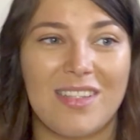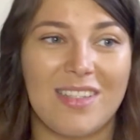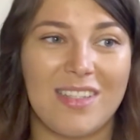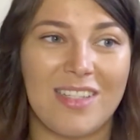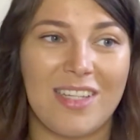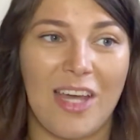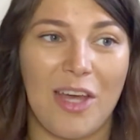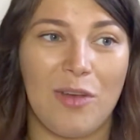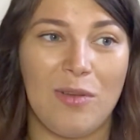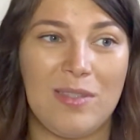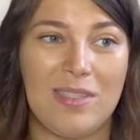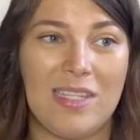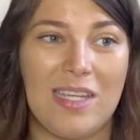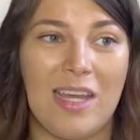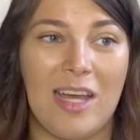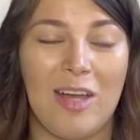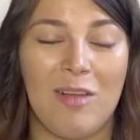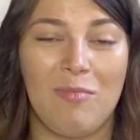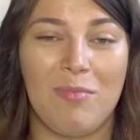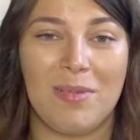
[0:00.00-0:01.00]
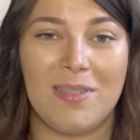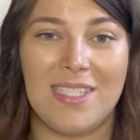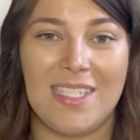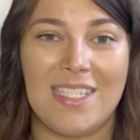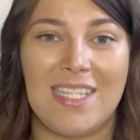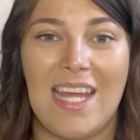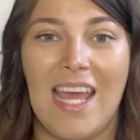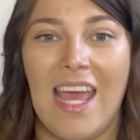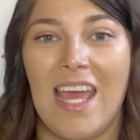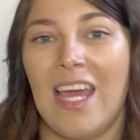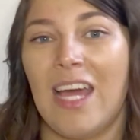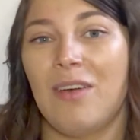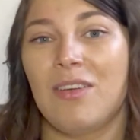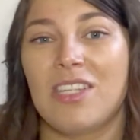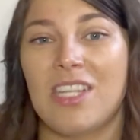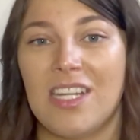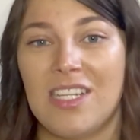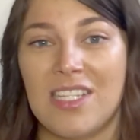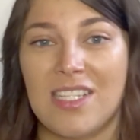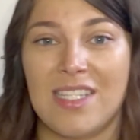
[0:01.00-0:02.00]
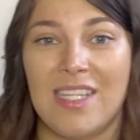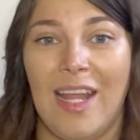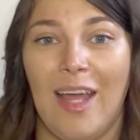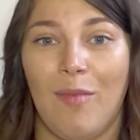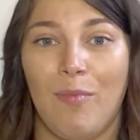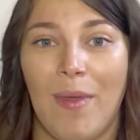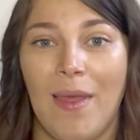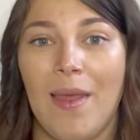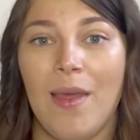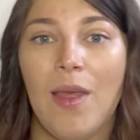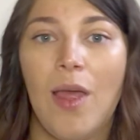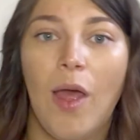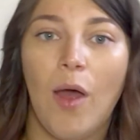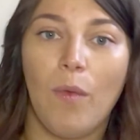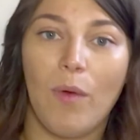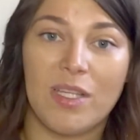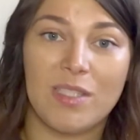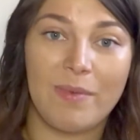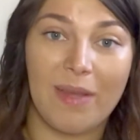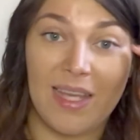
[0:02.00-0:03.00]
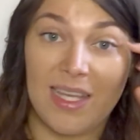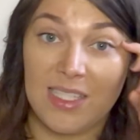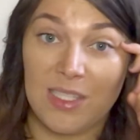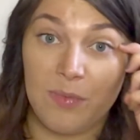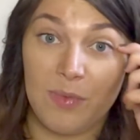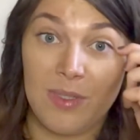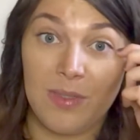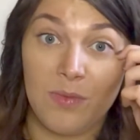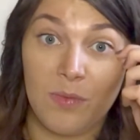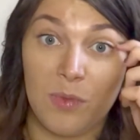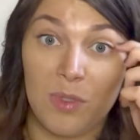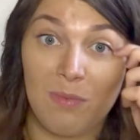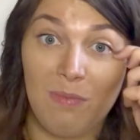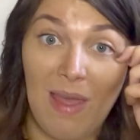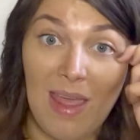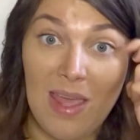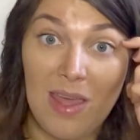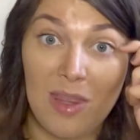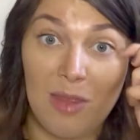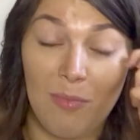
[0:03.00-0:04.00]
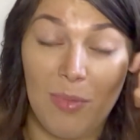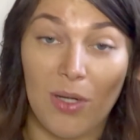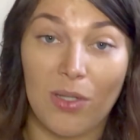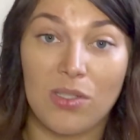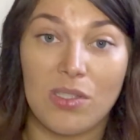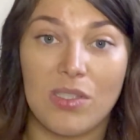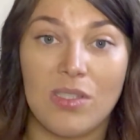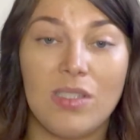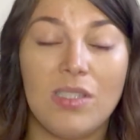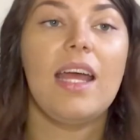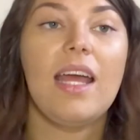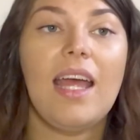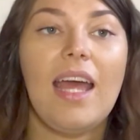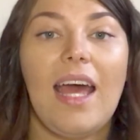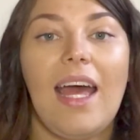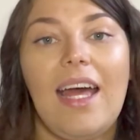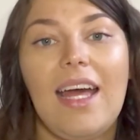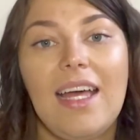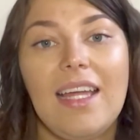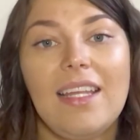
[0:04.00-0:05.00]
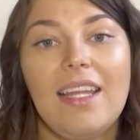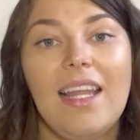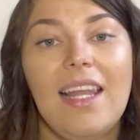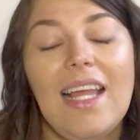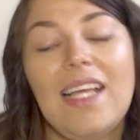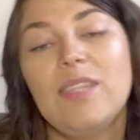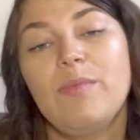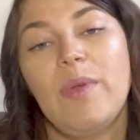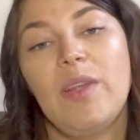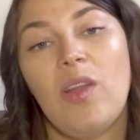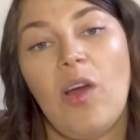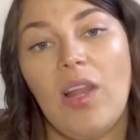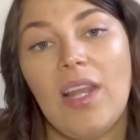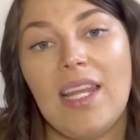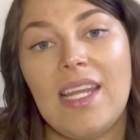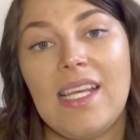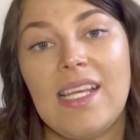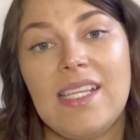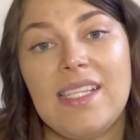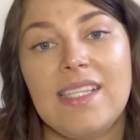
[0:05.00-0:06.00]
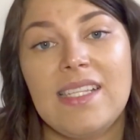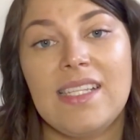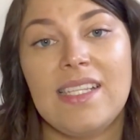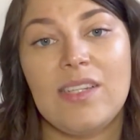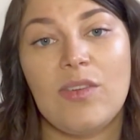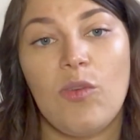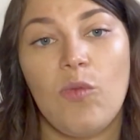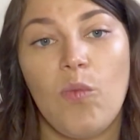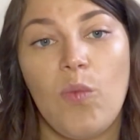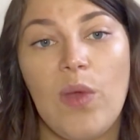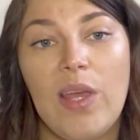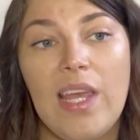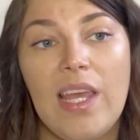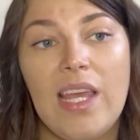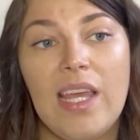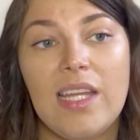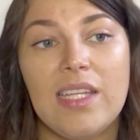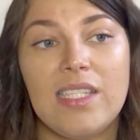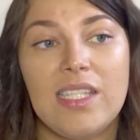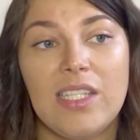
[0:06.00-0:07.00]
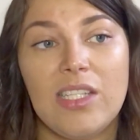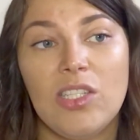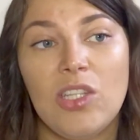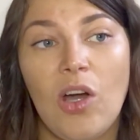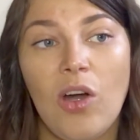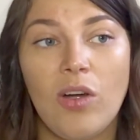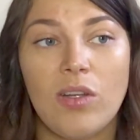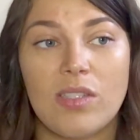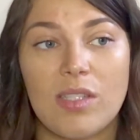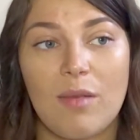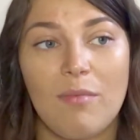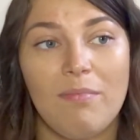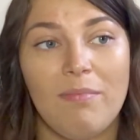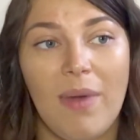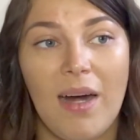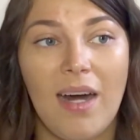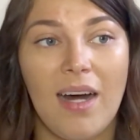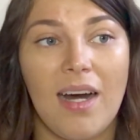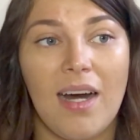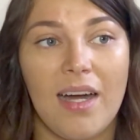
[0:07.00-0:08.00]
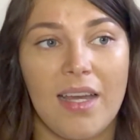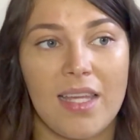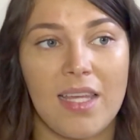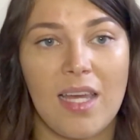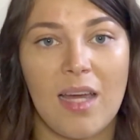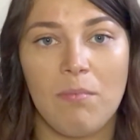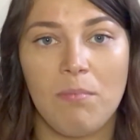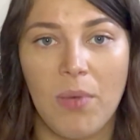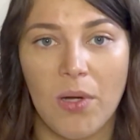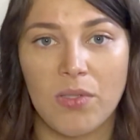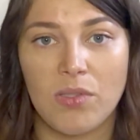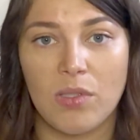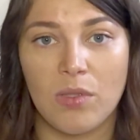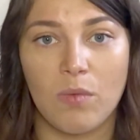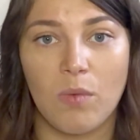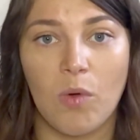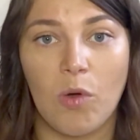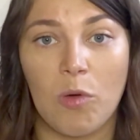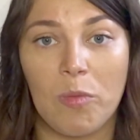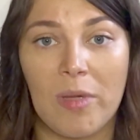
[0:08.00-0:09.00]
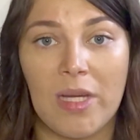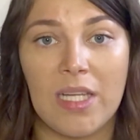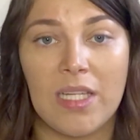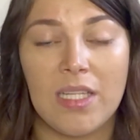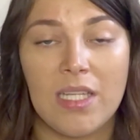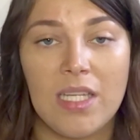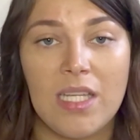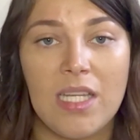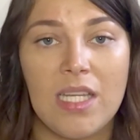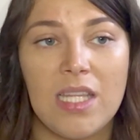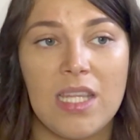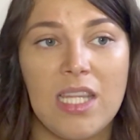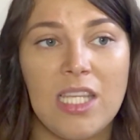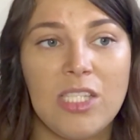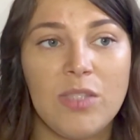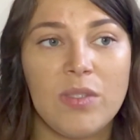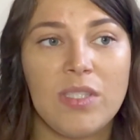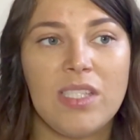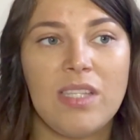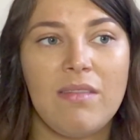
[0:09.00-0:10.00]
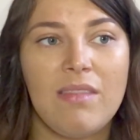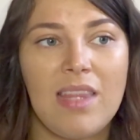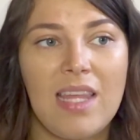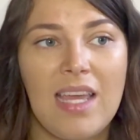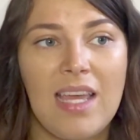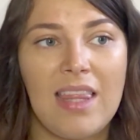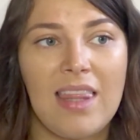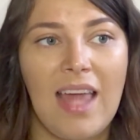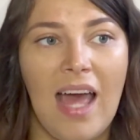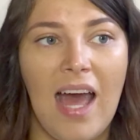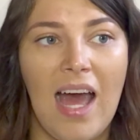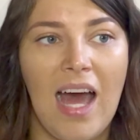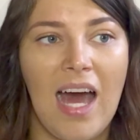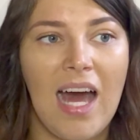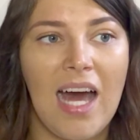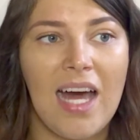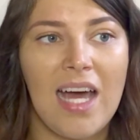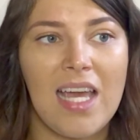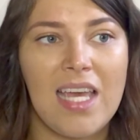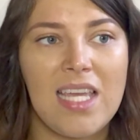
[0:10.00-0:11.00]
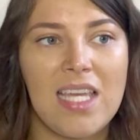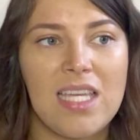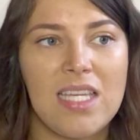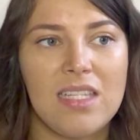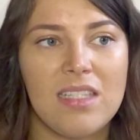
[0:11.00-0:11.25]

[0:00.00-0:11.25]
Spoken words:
cozy up Didier, I would change his nappy, whilst my husband would make the bottle. And last but not least, we did not buy a bottle warmer. This is something that I